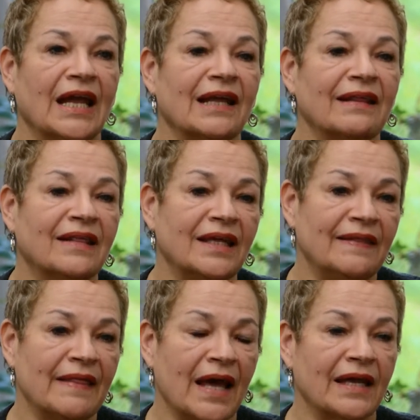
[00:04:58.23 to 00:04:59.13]
And I
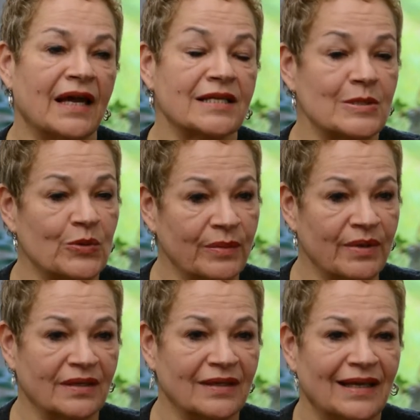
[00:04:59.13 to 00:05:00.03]
think that as
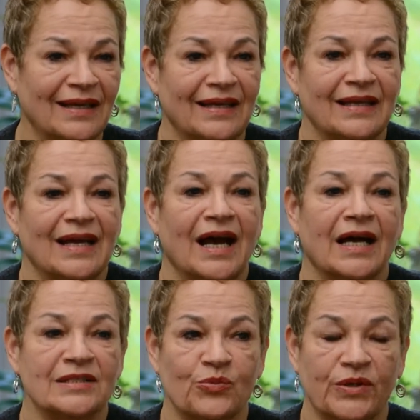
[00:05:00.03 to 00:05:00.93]
women,
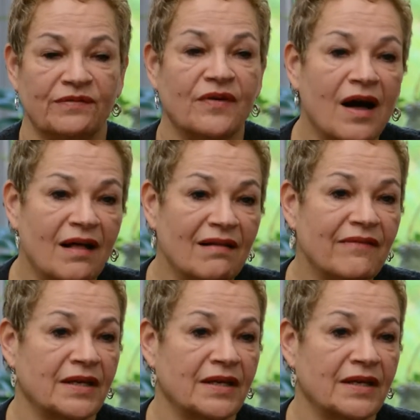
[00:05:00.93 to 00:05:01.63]
as we evolve